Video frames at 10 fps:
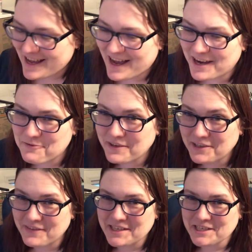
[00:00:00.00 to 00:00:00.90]
I will
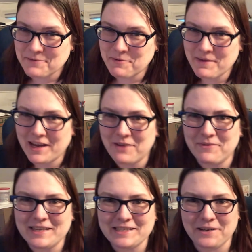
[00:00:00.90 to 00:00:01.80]
eventually be making
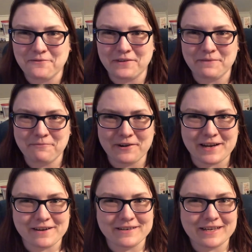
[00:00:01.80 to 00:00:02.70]
myself a
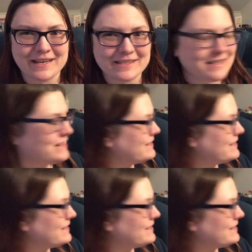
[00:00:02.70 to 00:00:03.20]
prettier desk,